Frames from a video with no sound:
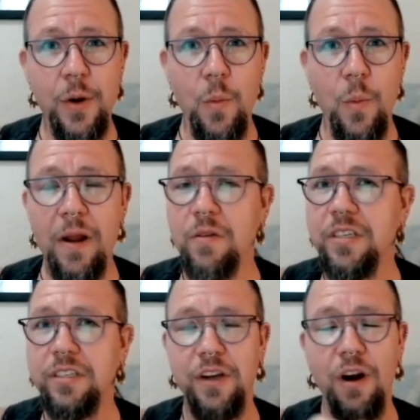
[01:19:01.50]
where you
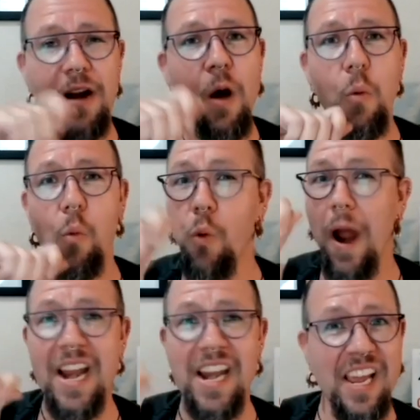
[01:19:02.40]
start out
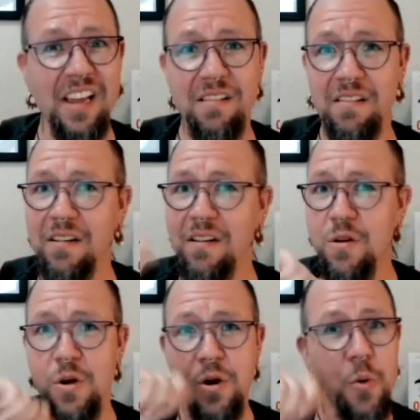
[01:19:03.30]
writing
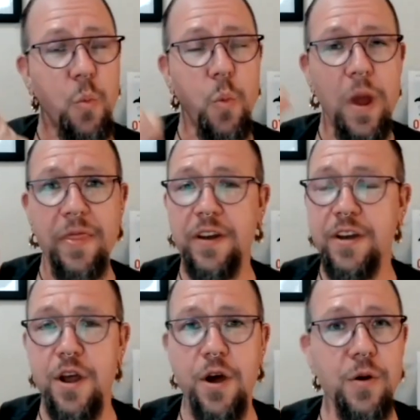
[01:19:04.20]
with
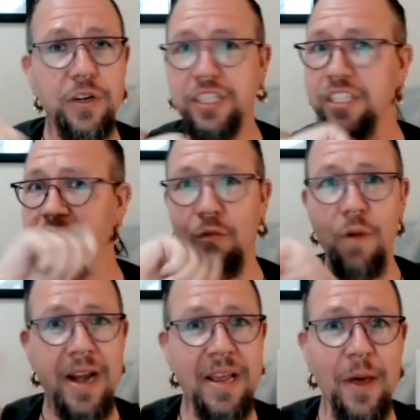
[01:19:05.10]
no, just start
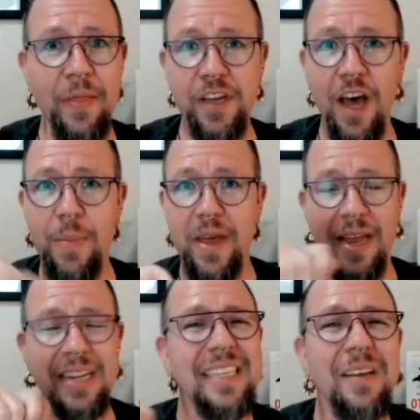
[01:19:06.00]
writing about the topic.
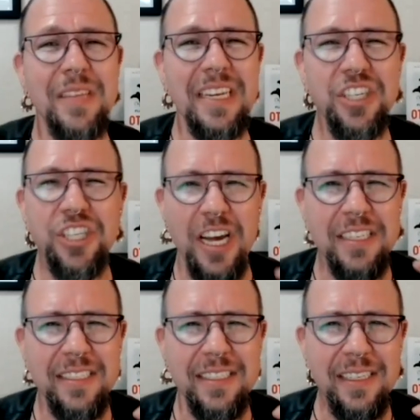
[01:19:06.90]
And it sounds like
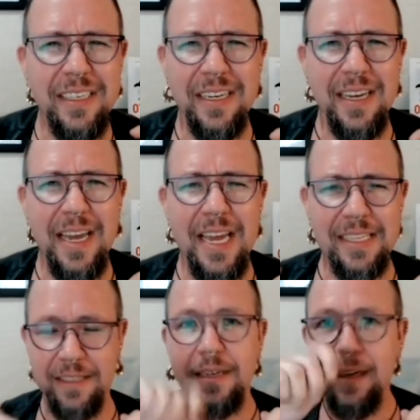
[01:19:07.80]
just,
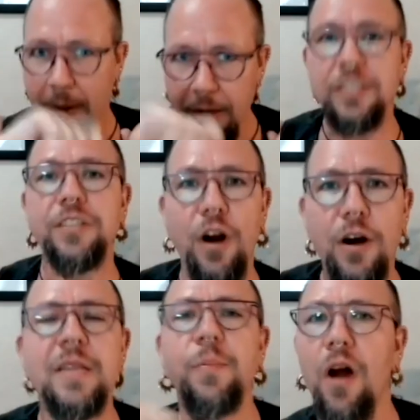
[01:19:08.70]
it's
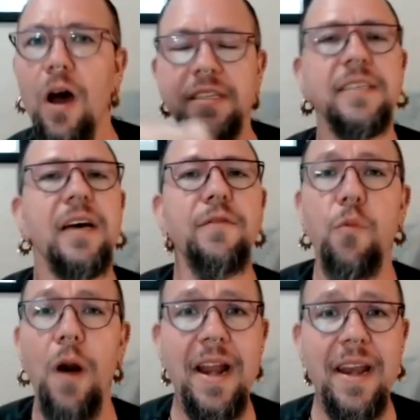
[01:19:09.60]
starting the process of
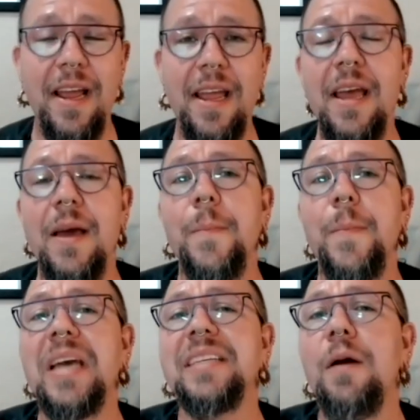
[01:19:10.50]
writing
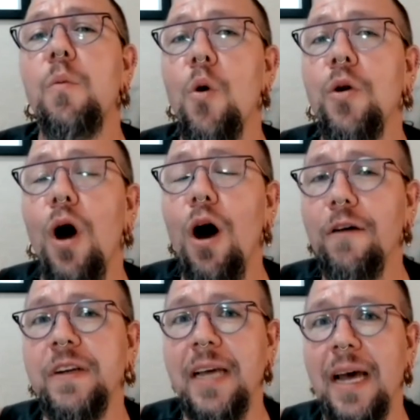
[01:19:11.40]
because I won't
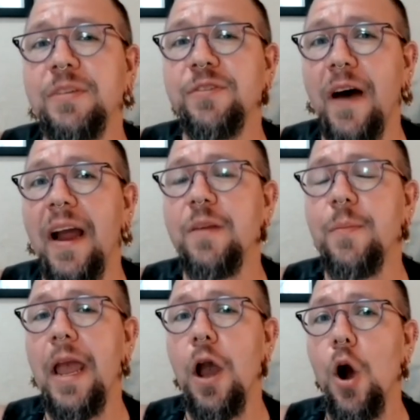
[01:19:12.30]
oftentimes find
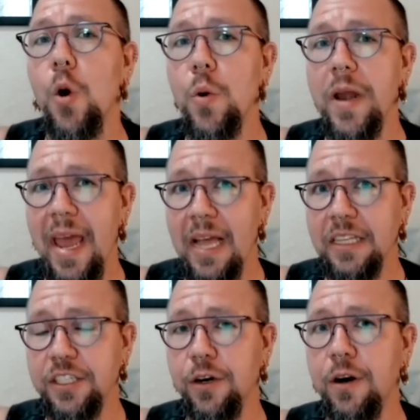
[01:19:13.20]
my own
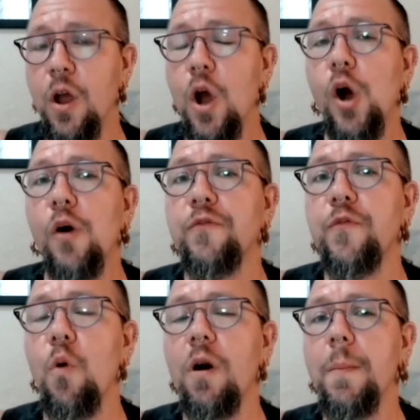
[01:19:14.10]
answer
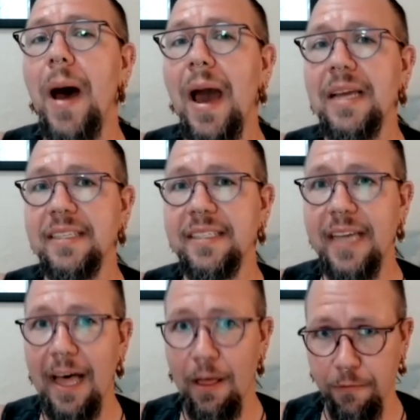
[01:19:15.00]
for
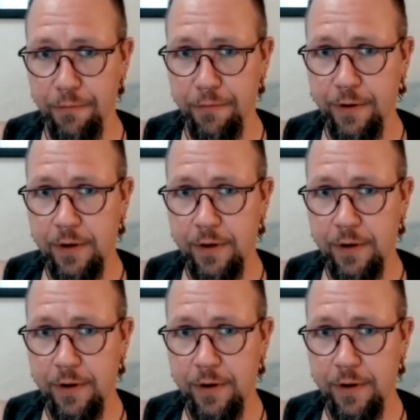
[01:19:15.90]
myself